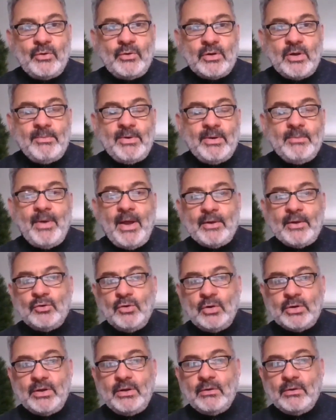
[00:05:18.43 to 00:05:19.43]
You come in and buy
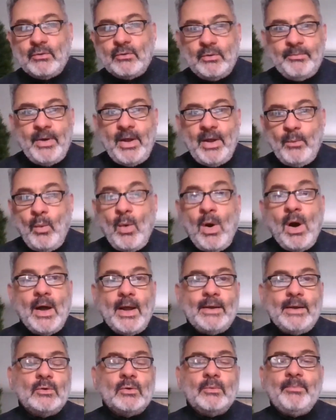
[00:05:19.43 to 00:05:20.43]
cookies or buy
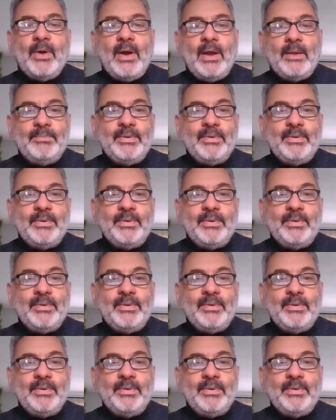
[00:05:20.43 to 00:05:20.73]
wine or buy